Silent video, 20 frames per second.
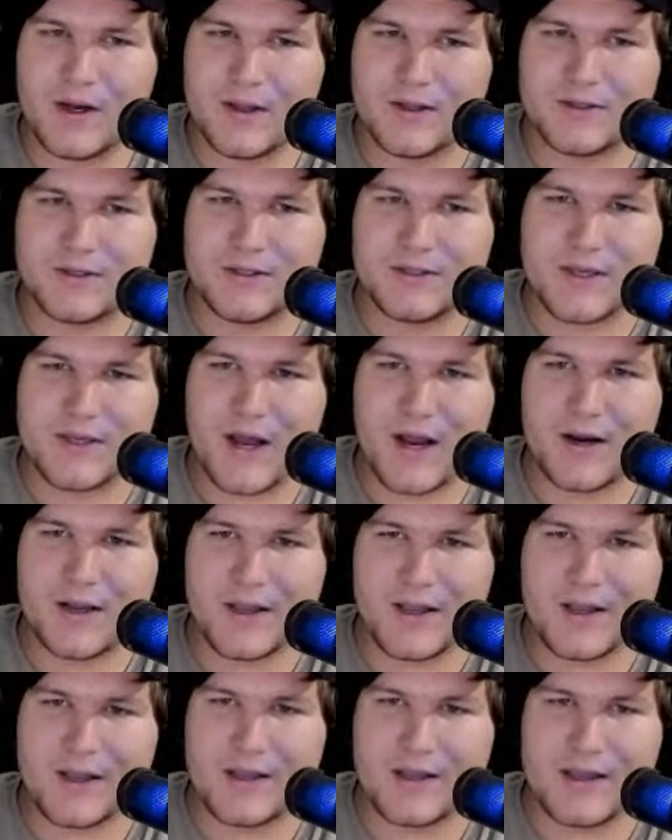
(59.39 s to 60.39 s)
Uh, this is kind
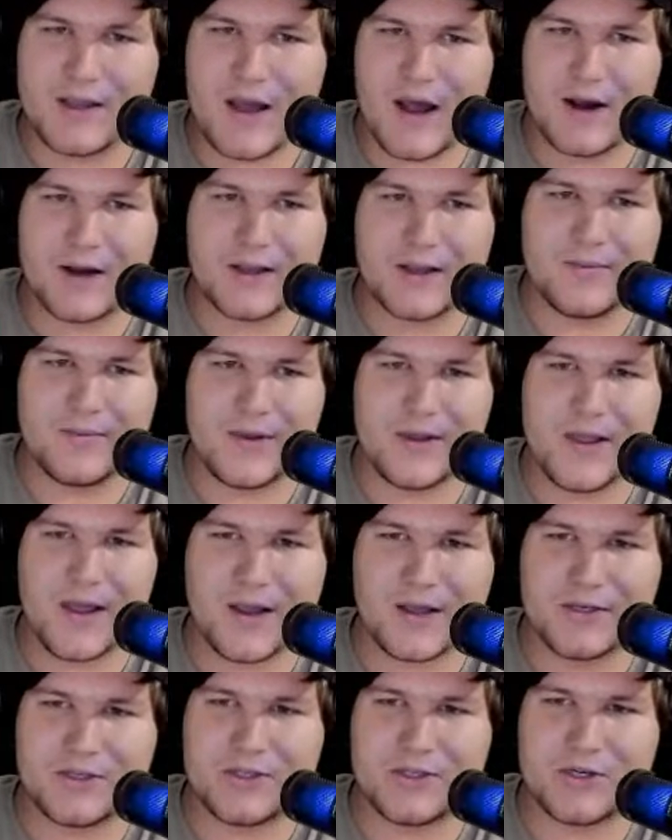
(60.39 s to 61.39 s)
of kind be
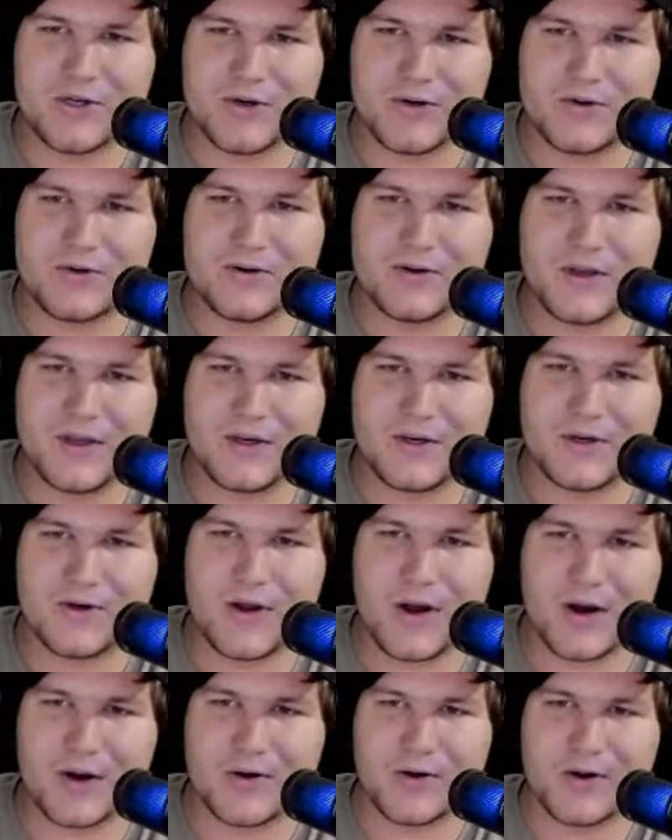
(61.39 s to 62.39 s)
like a chill
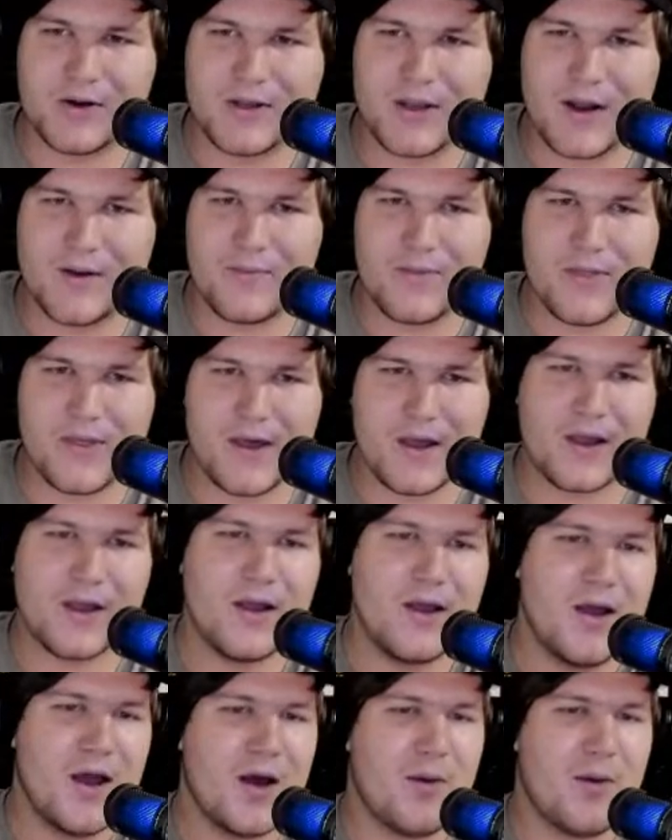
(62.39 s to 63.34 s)
introductory type thing.